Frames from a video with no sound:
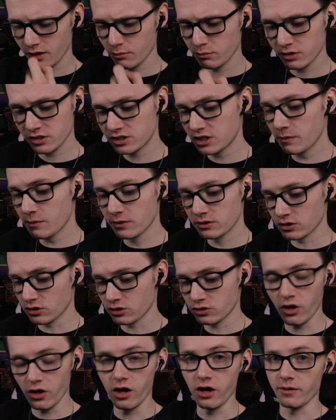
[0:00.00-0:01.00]
Placebos are
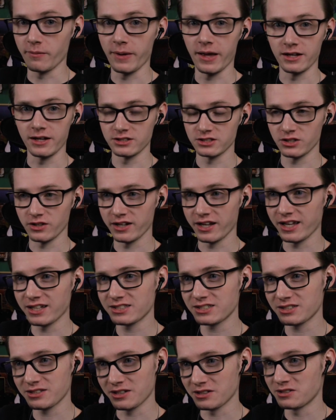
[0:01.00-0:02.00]
strong, man, so I
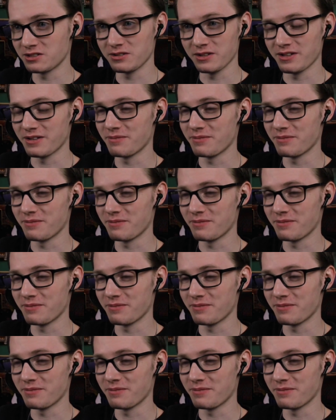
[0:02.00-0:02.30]
guess it's